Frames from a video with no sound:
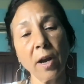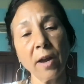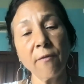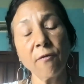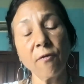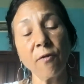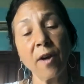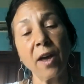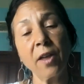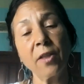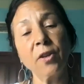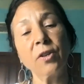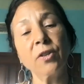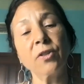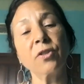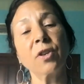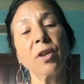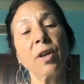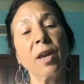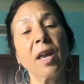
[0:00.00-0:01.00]

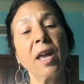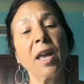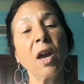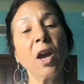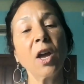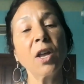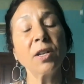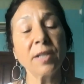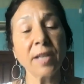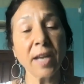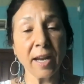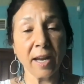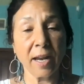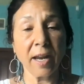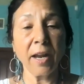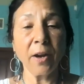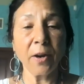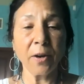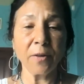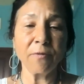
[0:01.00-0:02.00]
grandfathers take
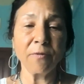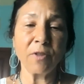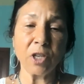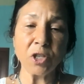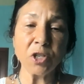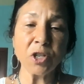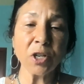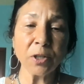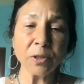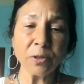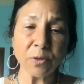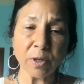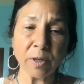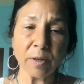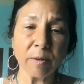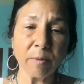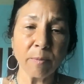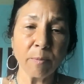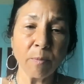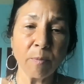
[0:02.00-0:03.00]
care of the
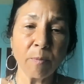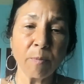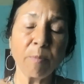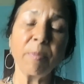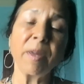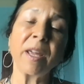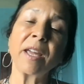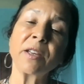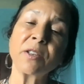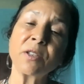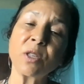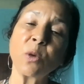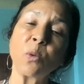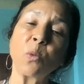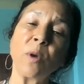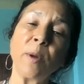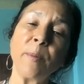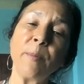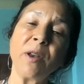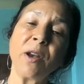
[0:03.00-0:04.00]
children because
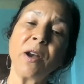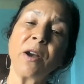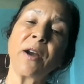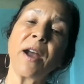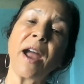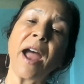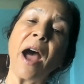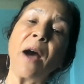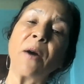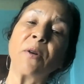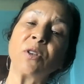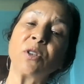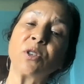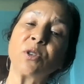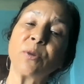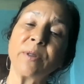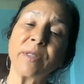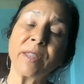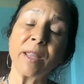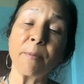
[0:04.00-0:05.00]
the women are
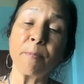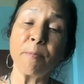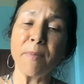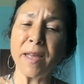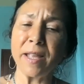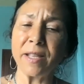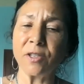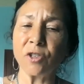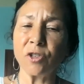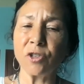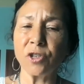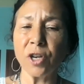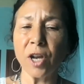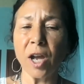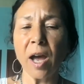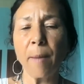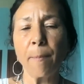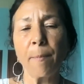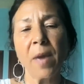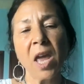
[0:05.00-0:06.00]
out doing the men's
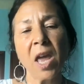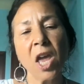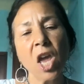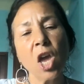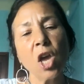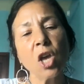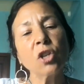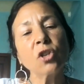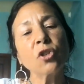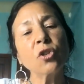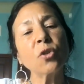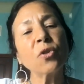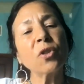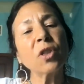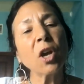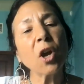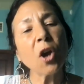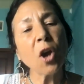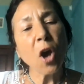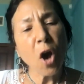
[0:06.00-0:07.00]
job. So
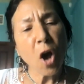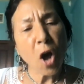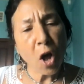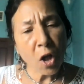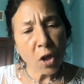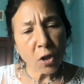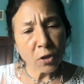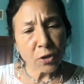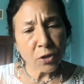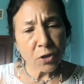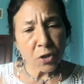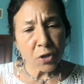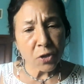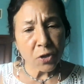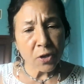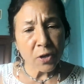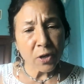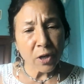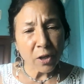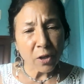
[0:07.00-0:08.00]
the
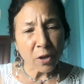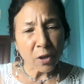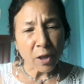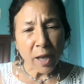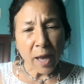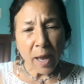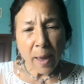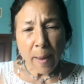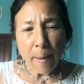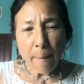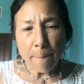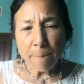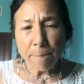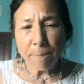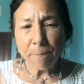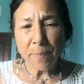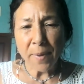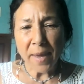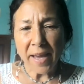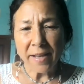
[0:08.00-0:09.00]
cultural
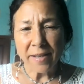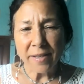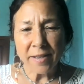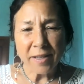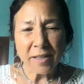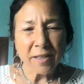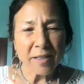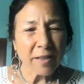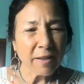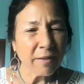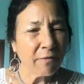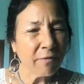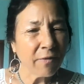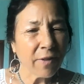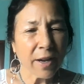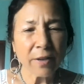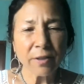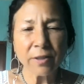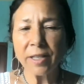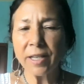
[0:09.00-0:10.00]
basis
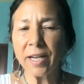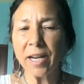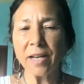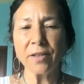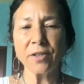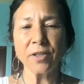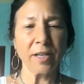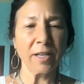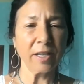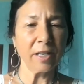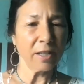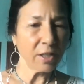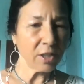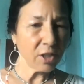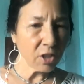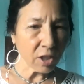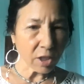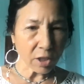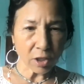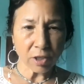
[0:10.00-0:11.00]
and foundation
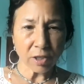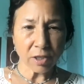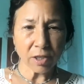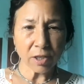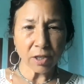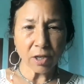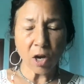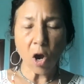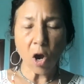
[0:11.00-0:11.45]
is just